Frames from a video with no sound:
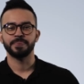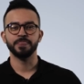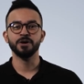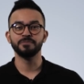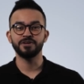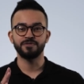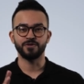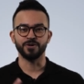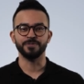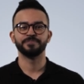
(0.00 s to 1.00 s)
Number
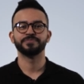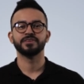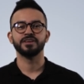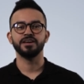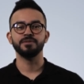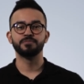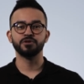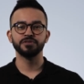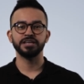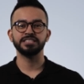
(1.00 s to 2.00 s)
4.
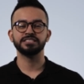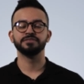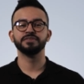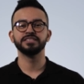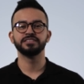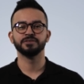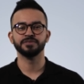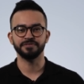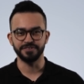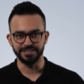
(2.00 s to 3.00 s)
Improve digestibility
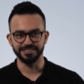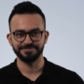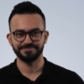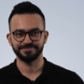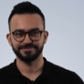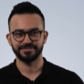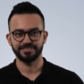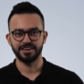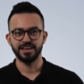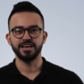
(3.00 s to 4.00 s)
of the feed.
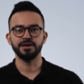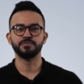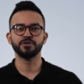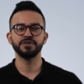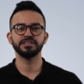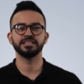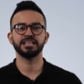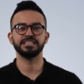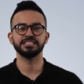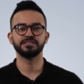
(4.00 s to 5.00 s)
Improving the
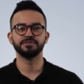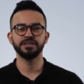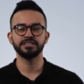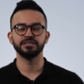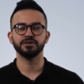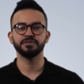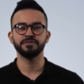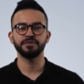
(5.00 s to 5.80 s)
digestibility of the